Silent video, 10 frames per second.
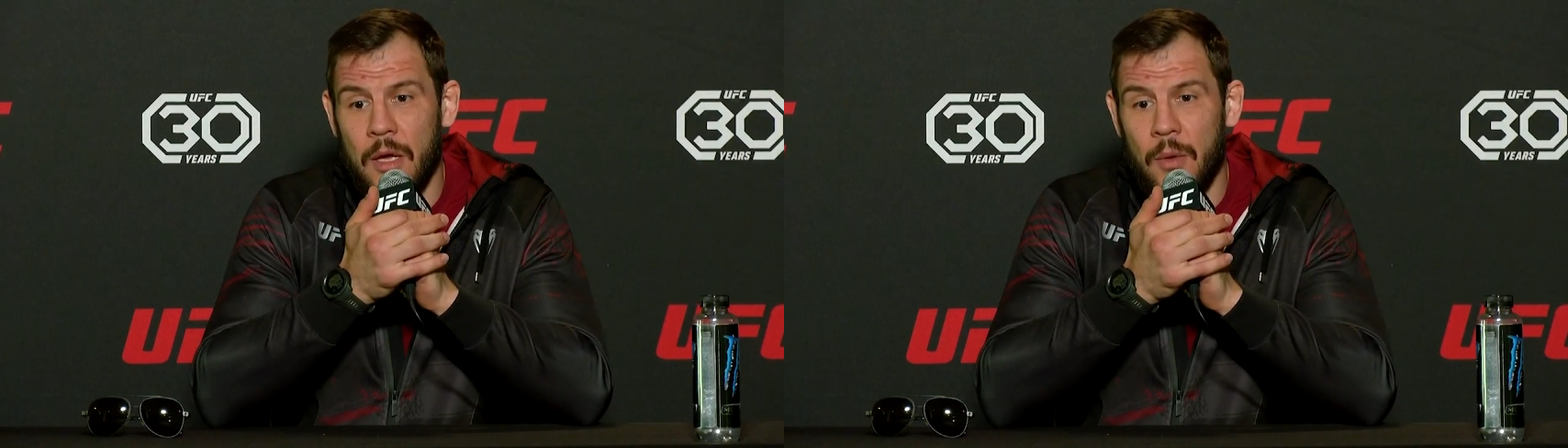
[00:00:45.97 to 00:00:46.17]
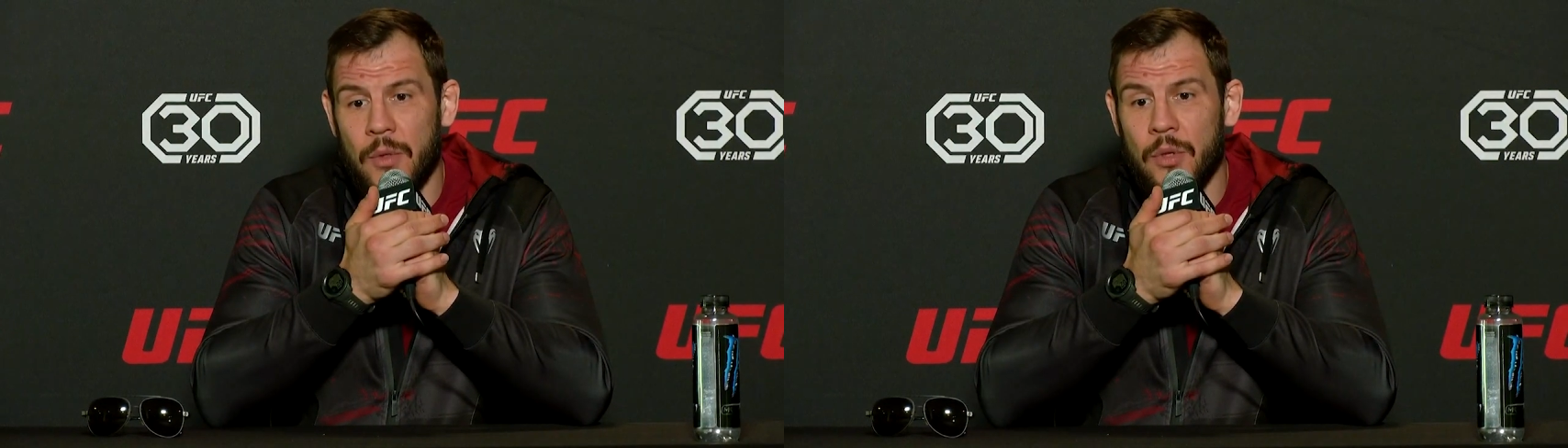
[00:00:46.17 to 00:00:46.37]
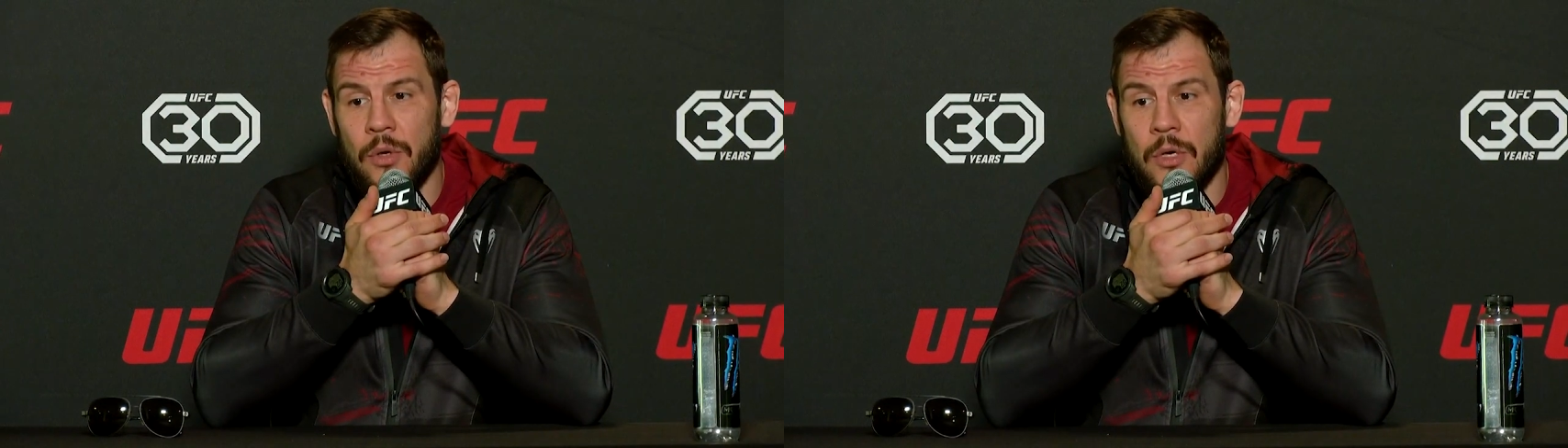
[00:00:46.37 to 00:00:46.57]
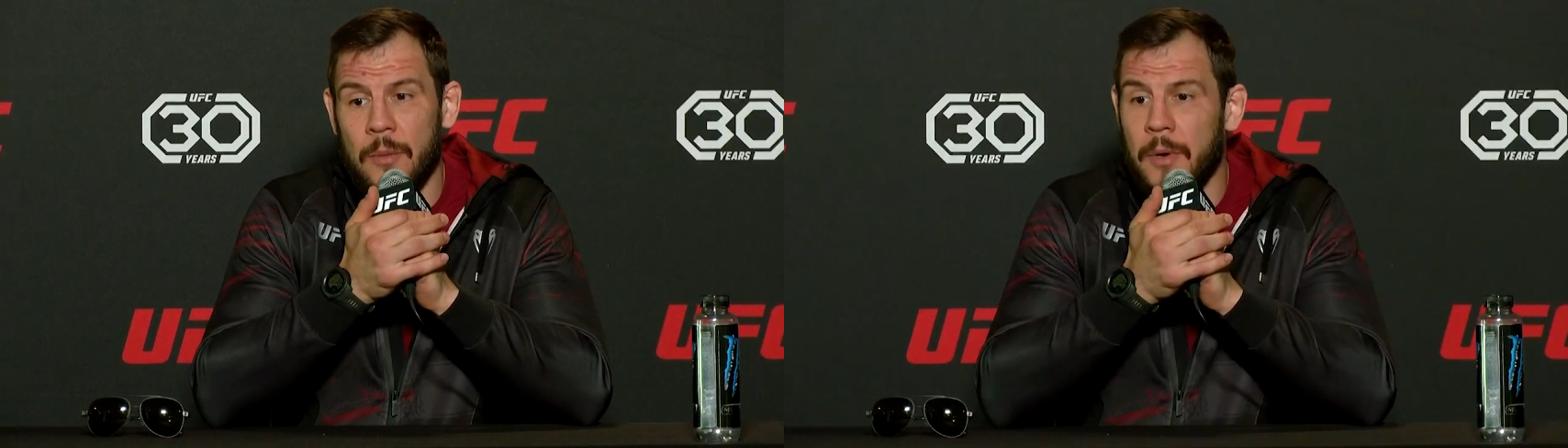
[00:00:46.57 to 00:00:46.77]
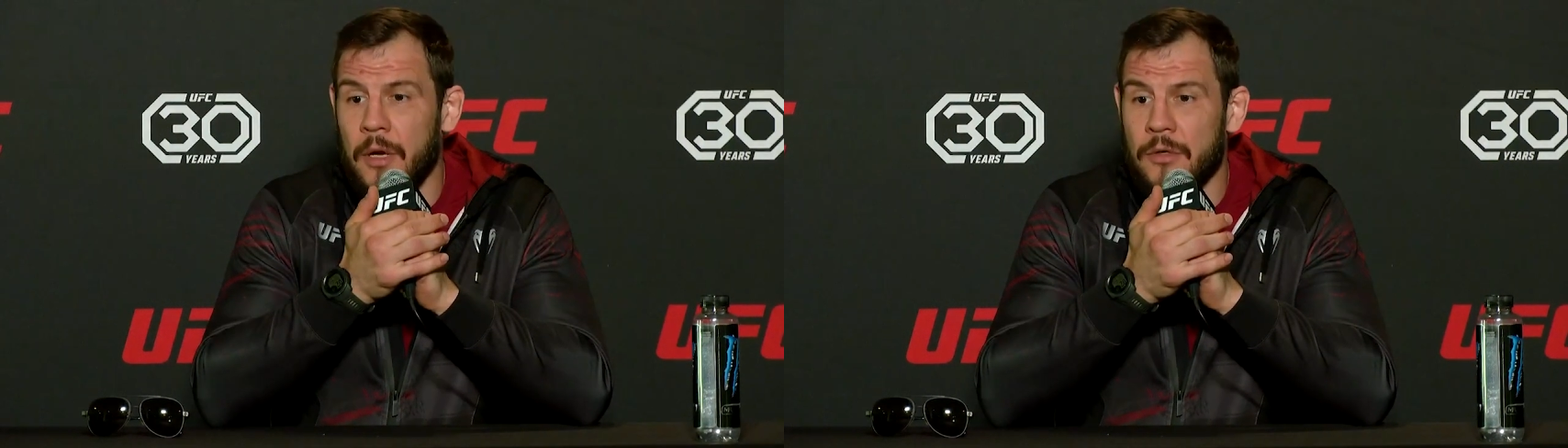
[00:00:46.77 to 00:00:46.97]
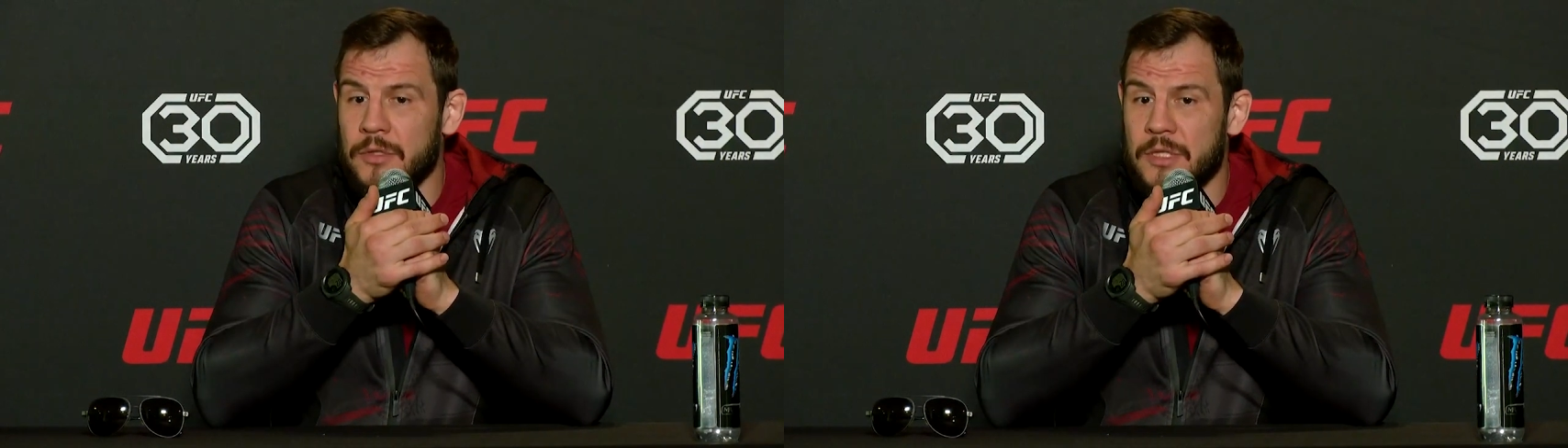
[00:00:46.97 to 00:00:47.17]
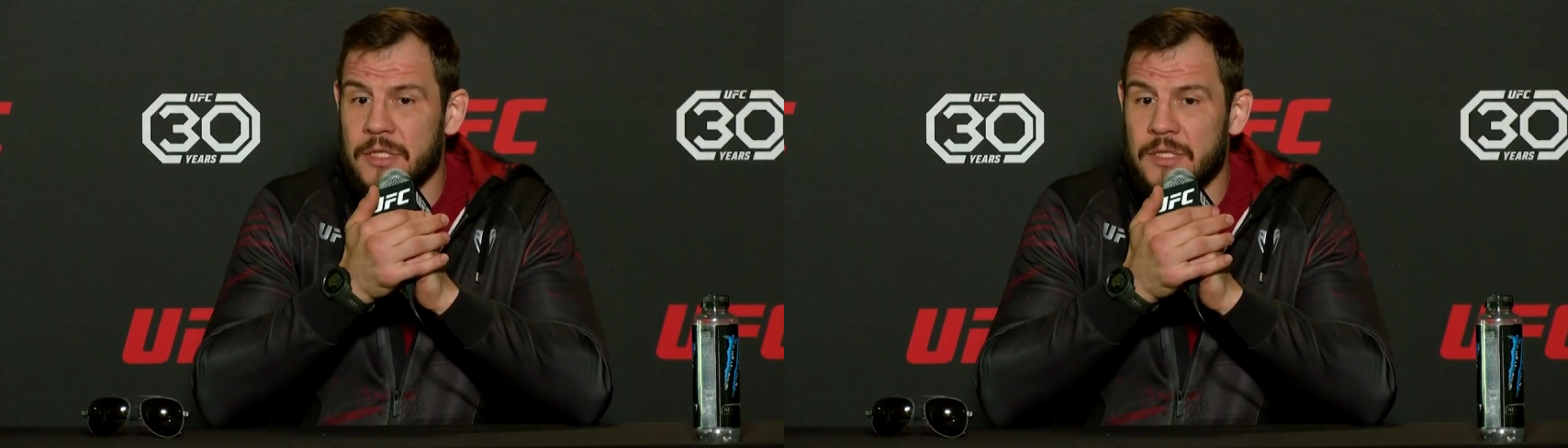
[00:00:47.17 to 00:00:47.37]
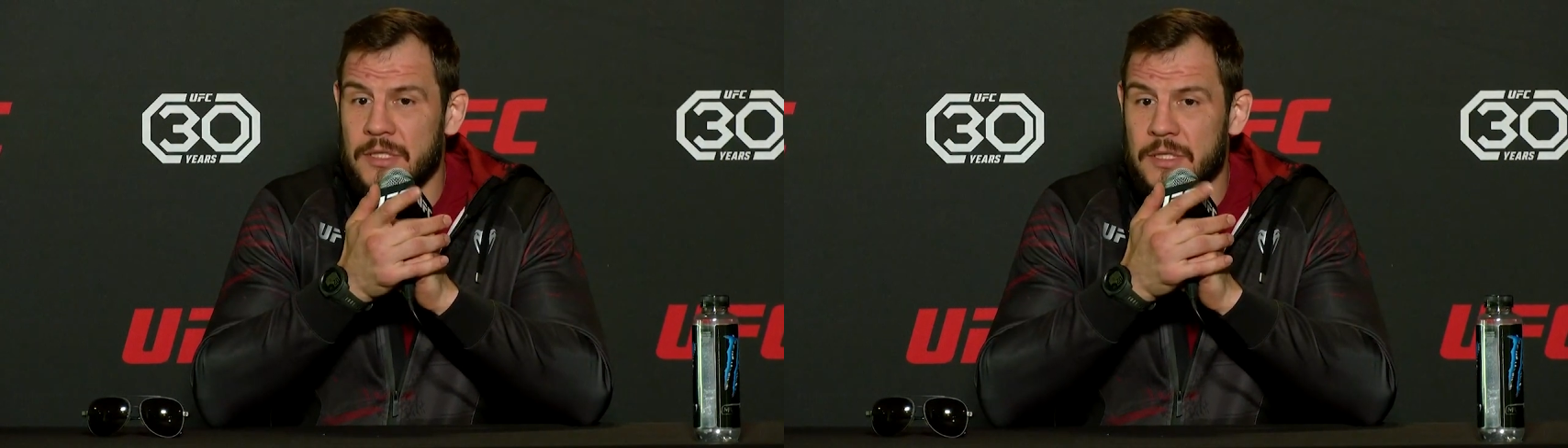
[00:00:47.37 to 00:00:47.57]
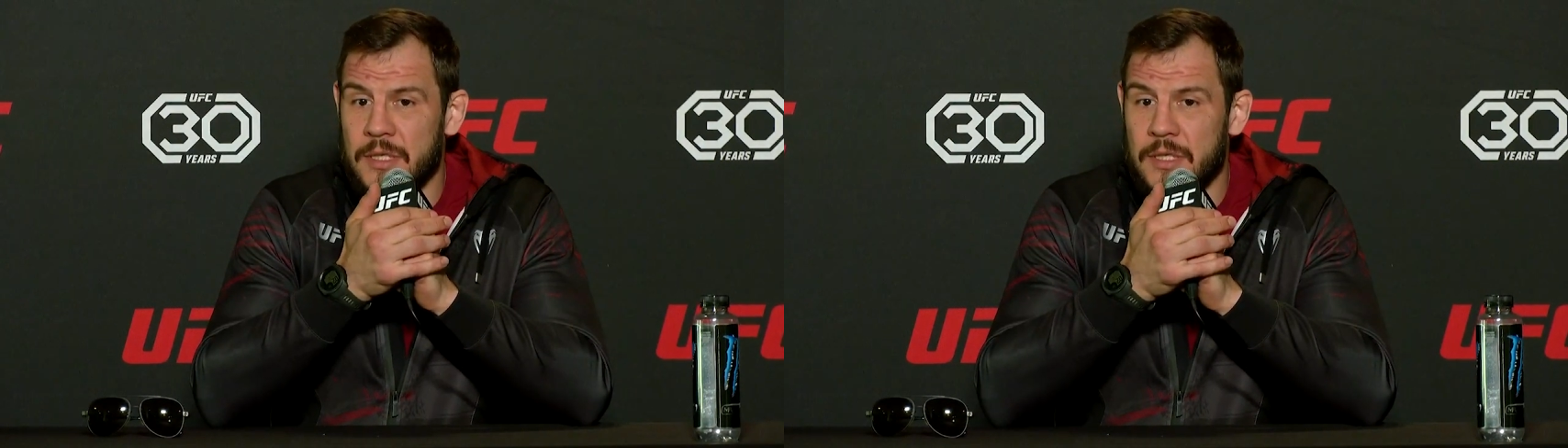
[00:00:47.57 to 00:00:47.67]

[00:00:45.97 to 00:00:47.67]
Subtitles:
we talked about this